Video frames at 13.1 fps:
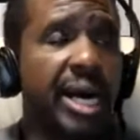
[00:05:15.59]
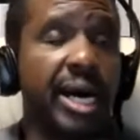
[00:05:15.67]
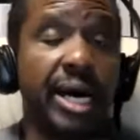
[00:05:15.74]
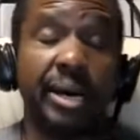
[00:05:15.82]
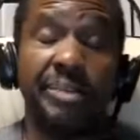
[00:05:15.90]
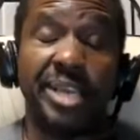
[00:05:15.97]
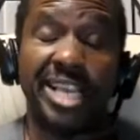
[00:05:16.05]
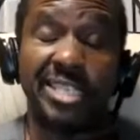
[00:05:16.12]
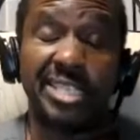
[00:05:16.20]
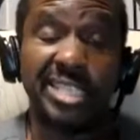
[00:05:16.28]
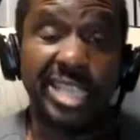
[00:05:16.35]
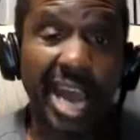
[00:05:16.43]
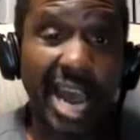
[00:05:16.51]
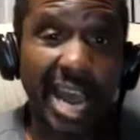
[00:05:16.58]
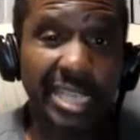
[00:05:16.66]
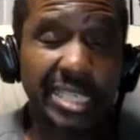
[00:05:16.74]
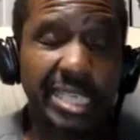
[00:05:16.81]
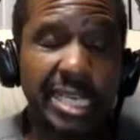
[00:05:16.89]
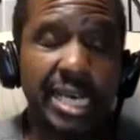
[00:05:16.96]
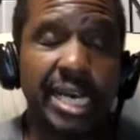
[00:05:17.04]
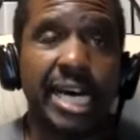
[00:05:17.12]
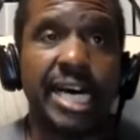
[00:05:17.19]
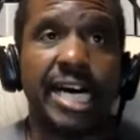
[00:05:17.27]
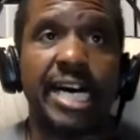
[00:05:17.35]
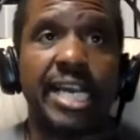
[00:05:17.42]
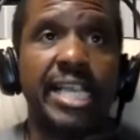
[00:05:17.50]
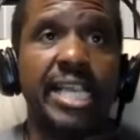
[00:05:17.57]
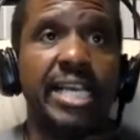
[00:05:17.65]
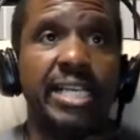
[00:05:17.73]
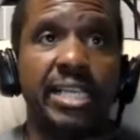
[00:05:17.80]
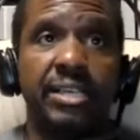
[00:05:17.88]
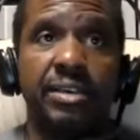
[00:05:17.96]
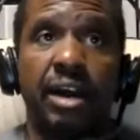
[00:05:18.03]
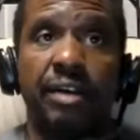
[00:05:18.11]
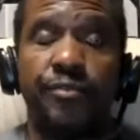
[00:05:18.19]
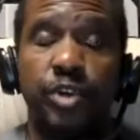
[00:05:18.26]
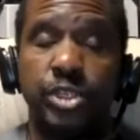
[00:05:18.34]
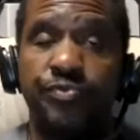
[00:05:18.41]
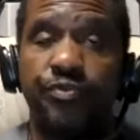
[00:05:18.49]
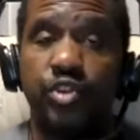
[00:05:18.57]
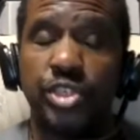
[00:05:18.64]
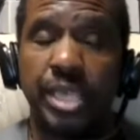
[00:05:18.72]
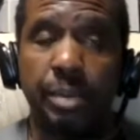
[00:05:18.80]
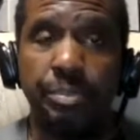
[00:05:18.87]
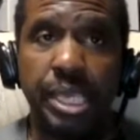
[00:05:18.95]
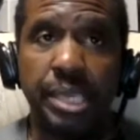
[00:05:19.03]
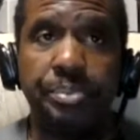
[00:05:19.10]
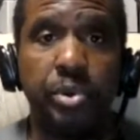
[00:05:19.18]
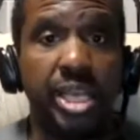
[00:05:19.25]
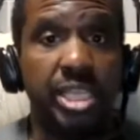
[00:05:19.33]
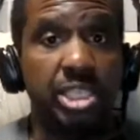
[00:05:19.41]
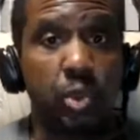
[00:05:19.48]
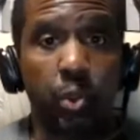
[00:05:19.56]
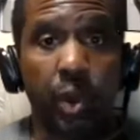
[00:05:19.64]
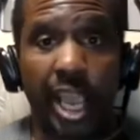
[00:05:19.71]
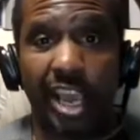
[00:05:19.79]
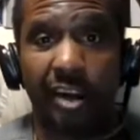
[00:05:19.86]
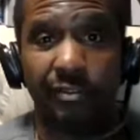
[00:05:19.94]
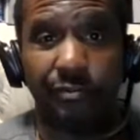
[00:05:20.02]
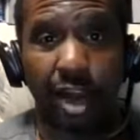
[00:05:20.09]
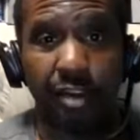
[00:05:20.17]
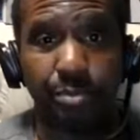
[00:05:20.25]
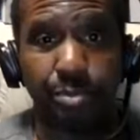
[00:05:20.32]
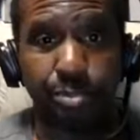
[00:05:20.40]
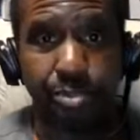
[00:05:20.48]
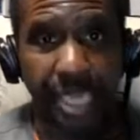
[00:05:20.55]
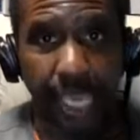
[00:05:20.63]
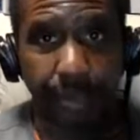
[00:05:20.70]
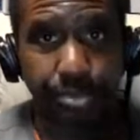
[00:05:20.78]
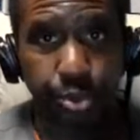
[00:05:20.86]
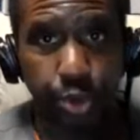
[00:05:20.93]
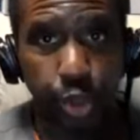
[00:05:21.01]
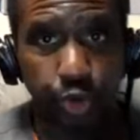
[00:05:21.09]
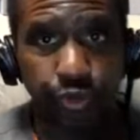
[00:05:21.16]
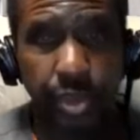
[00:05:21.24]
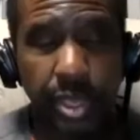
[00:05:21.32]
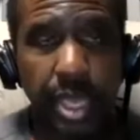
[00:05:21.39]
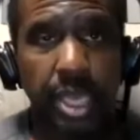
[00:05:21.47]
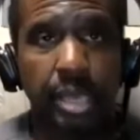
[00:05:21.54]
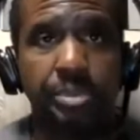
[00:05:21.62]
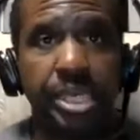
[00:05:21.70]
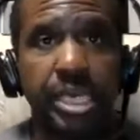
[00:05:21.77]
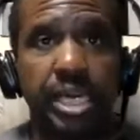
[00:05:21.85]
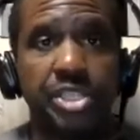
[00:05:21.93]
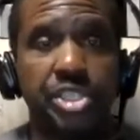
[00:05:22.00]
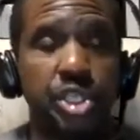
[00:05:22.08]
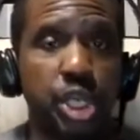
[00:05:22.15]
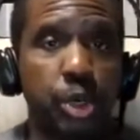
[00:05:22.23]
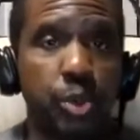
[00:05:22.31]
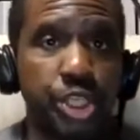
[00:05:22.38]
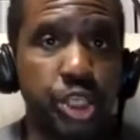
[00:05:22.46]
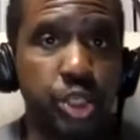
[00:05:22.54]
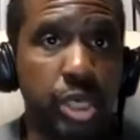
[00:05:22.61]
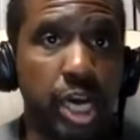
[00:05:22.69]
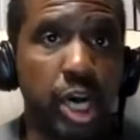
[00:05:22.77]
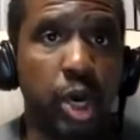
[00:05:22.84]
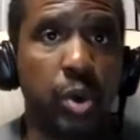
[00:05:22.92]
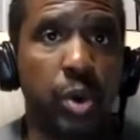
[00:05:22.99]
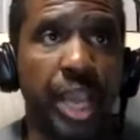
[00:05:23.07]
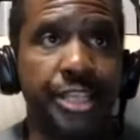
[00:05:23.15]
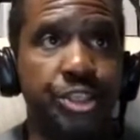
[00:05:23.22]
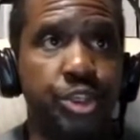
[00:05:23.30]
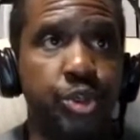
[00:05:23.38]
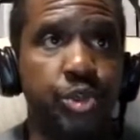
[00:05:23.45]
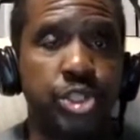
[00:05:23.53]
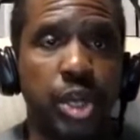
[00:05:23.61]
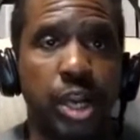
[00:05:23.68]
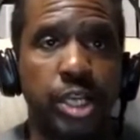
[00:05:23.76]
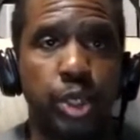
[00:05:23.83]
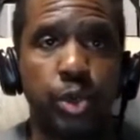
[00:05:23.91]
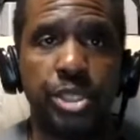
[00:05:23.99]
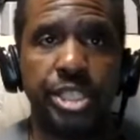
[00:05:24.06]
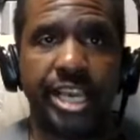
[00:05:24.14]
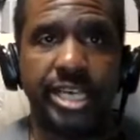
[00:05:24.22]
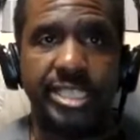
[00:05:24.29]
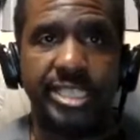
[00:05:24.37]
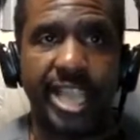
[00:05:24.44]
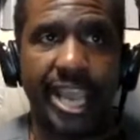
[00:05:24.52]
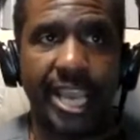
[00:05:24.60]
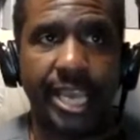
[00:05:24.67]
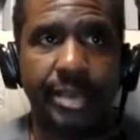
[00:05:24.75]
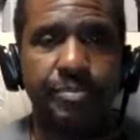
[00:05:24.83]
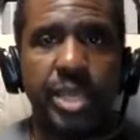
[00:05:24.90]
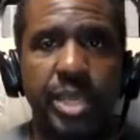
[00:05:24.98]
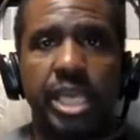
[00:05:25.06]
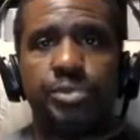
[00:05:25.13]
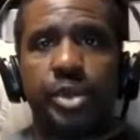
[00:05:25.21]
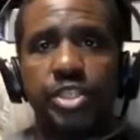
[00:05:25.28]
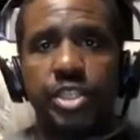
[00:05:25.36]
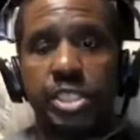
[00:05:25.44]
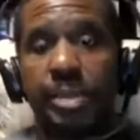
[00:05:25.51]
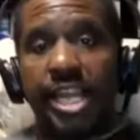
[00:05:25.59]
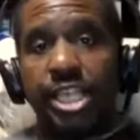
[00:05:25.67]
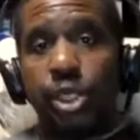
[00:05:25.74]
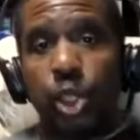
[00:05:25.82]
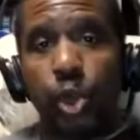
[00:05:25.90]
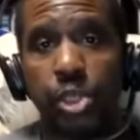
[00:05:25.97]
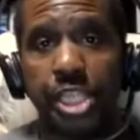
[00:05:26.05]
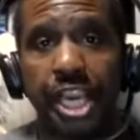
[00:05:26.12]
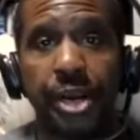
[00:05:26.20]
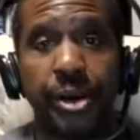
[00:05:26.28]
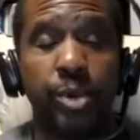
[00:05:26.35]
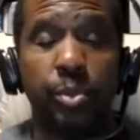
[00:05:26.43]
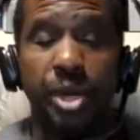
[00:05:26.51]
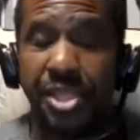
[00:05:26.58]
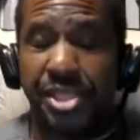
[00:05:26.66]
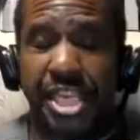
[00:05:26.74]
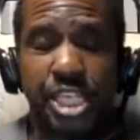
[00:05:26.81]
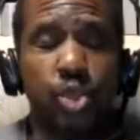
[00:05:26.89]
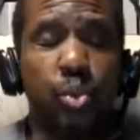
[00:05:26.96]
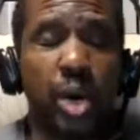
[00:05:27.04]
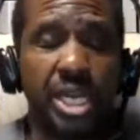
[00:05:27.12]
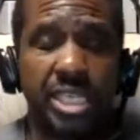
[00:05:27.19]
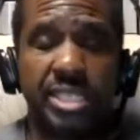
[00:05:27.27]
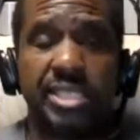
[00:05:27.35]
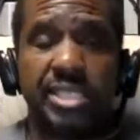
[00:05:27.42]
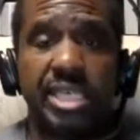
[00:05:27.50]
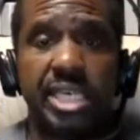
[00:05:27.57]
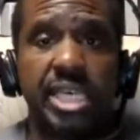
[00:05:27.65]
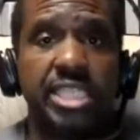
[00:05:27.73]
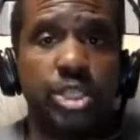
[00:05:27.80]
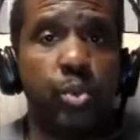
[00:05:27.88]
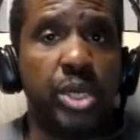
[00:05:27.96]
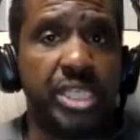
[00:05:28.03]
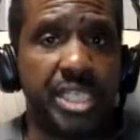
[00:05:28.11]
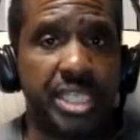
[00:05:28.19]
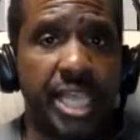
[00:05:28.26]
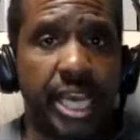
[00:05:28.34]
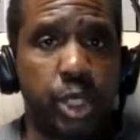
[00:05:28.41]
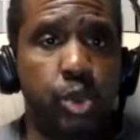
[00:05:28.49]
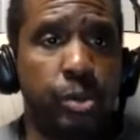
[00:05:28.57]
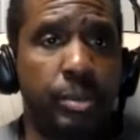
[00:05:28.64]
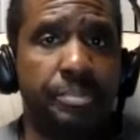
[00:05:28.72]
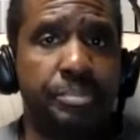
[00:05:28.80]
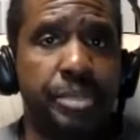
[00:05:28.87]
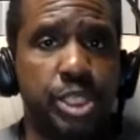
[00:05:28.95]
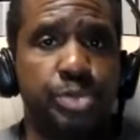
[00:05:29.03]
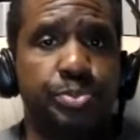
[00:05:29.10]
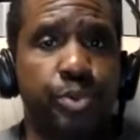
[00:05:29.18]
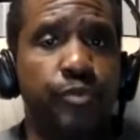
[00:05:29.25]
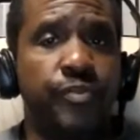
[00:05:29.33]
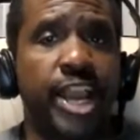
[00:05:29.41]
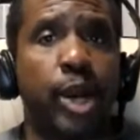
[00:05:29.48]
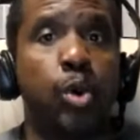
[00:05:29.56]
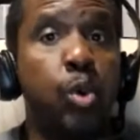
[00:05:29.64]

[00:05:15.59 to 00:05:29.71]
It's not. For some people, it's a way of being proof, because when you go and you start Googling a name, especially somebody in your local area, one of the things you want to see is that Google My Business profile.